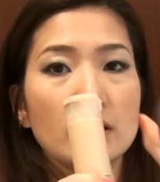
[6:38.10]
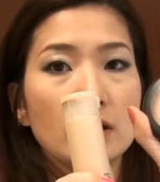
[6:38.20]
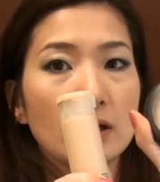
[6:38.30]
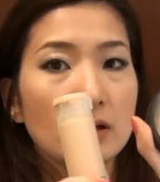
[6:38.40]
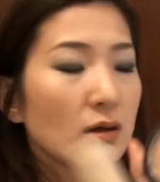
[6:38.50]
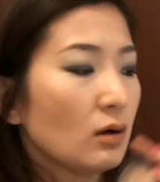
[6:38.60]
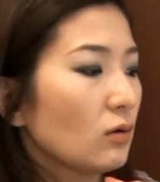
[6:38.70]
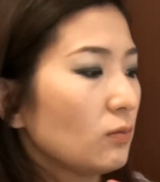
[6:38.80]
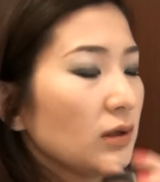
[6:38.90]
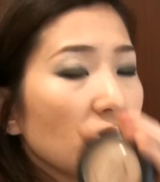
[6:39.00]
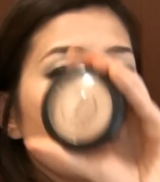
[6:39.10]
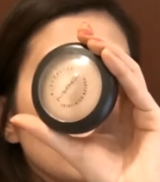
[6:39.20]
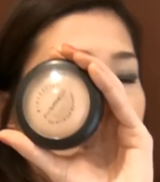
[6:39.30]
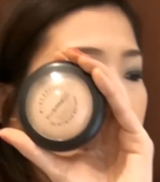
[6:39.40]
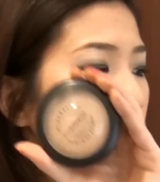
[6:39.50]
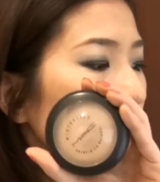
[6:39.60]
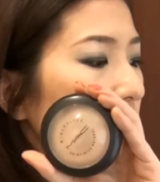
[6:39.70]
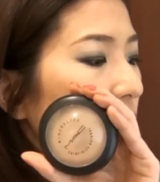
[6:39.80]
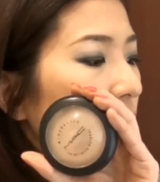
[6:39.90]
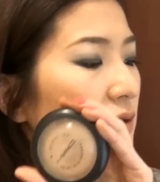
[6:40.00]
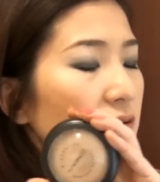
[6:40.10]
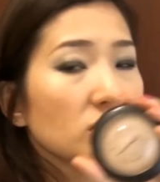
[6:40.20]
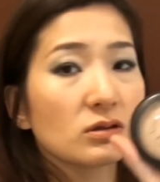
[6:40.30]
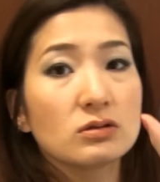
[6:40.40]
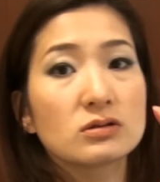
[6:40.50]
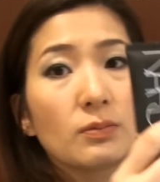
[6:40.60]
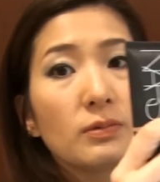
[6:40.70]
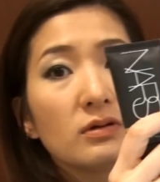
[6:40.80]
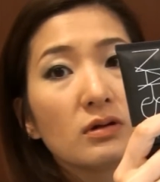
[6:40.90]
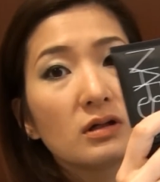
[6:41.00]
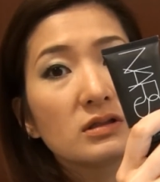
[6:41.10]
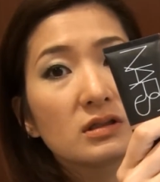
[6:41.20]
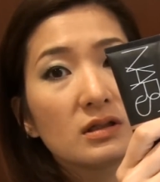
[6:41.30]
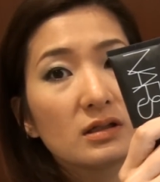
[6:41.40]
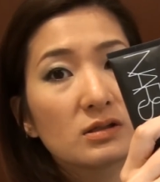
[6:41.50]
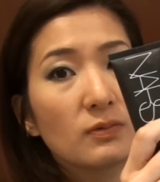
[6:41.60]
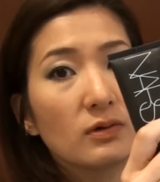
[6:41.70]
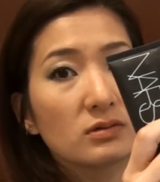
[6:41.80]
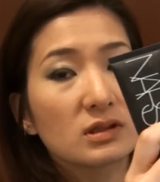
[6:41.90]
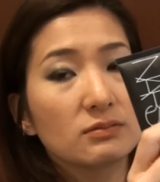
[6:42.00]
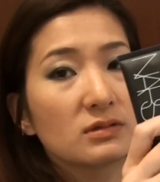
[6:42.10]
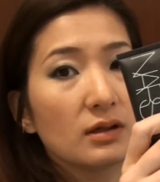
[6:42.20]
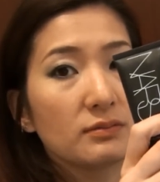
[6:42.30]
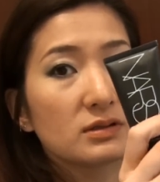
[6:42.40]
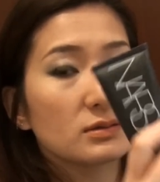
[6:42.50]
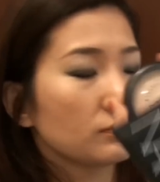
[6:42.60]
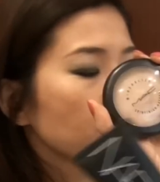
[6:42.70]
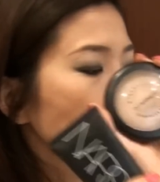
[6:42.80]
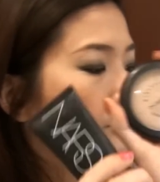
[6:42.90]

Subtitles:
Yeah. Oh, by the way, this one I use on top of Nars as well sometimes.